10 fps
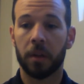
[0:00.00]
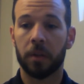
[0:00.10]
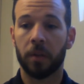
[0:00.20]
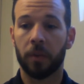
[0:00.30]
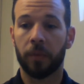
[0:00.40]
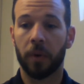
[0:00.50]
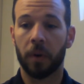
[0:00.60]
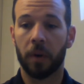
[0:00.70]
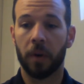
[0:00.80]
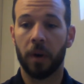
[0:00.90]
So
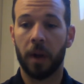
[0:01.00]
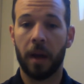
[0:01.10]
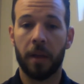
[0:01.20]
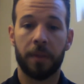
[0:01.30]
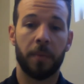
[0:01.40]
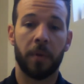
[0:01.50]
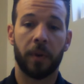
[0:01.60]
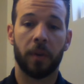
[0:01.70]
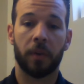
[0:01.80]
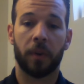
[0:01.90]
for moving
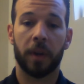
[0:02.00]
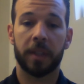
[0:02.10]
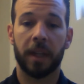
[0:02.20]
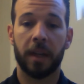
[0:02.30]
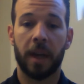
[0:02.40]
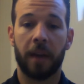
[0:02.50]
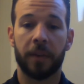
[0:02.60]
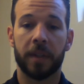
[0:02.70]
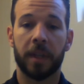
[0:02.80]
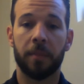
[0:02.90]
over across that, after
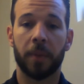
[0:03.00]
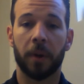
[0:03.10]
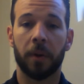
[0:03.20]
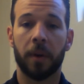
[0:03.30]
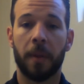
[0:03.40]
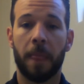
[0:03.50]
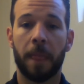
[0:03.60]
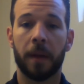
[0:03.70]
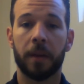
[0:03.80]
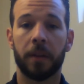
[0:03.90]
tempo,
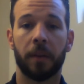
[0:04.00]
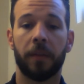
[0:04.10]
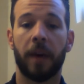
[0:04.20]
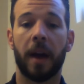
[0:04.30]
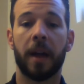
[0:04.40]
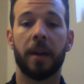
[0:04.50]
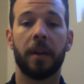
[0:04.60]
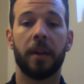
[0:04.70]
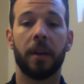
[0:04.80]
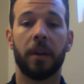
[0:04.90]
you'll find
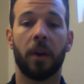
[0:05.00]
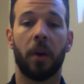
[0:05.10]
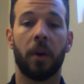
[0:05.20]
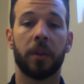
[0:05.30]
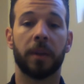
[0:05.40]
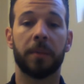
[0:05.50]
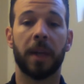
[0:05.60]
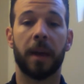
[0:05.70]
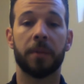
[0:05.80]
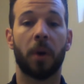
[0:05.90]

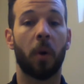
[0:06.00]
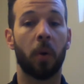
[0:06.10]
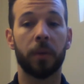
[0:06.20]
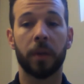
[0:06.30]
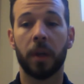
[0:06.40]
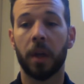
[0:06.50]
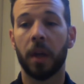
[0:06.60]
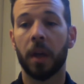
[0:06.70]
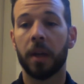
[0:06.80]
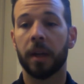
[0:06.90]
sometimes hold.
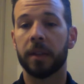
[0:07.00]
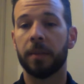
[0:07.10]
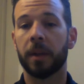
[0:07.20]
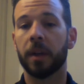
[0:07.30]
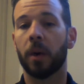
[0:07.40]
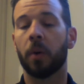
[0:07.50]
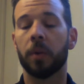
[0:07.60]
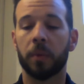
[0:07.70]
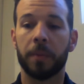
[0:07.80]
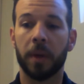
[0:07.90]
Now typically hold
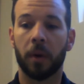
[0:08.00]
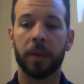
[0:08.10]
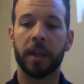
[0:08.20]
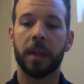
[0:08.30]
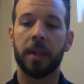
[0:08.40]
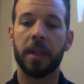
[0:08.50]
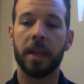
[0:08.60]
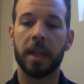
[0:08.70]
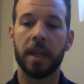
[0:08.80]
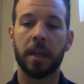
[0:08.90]
will be only in
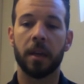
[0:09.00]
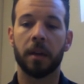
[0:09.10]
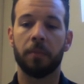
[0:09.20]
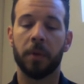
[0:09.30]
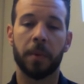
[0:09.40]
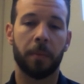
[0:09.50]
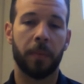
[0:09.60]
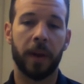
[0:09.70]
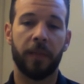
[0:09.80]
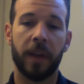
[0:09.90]
the
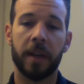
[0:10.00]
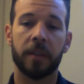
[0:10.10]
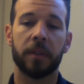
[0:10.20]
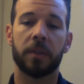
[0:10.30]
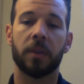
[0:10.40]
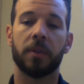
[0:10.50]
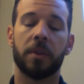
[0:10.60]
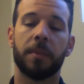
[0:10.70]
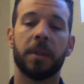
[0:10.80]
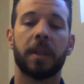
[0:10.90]
movement phase, so
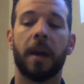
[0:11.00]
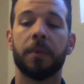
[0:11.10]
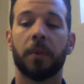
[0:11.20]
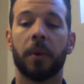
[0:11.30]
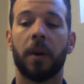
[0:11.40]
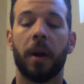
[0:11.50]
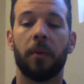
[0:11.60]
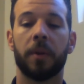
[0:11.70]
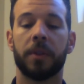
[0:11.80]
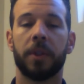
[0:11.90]
there'll be times where I
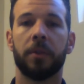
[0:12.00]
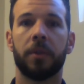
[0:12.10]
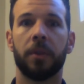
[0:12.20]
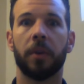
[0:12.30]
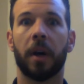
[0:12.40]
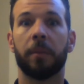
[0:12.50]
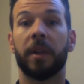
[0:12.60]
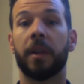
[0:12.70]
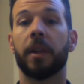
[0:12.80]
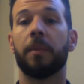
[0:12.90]
want you to help
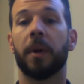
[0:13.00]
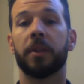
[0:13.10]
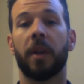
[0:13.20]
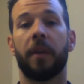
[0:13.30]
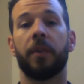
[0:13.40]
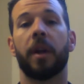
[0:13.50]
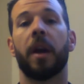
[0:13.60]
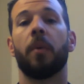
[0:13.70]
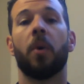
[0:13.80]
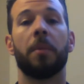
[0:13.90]
lengthen the muscle after you kind
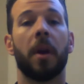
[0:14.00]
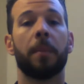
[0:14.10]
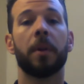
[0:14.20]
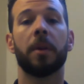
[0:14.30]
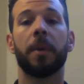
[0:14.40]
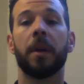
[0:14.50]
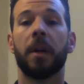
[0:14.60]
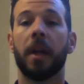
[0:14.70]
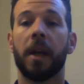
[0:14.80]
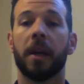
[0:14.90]
of warm it up a little bit.
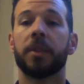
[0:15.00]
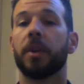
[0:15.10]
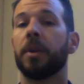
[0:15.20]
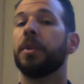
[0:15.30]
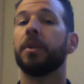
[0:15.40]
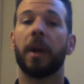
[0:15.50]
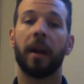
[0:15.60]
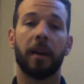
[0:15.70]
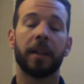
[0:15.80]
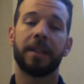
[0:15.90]
So you do
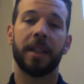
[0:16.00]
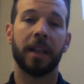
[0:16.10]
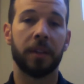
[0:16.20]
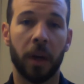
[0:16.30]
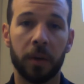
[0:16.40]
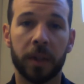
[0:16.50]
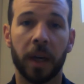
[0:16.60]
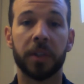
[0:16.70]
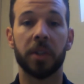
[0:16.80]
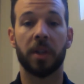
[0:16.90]
like 10 toe
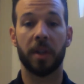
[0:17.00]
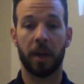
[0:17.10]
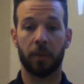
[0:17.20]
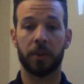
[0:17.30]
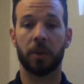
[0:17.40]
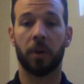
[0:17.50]
touches, and then I want you